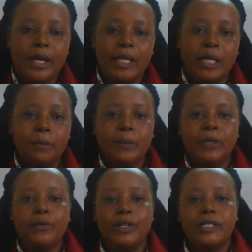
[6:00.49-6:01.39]
are
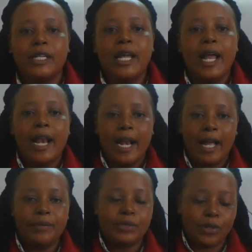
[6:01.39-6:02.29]
keeping what?
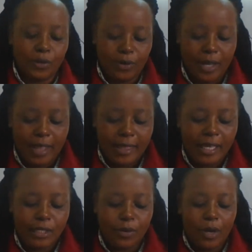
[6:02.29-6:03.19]
Livestock.
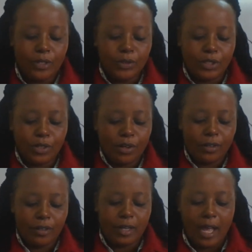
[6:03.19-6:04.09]
That's what we
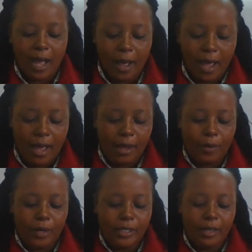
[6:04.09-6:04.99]
talk,
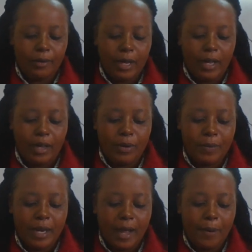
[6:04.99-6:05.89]
what we
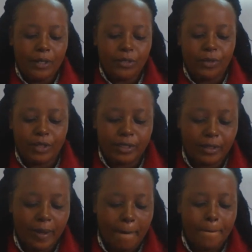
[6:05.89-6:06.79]
mean about
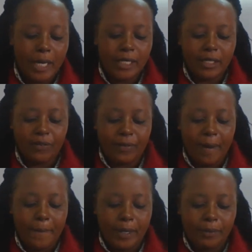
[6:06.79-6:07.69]
what? Mixed
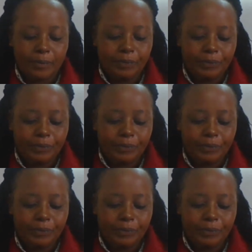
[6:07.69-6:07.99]
farming.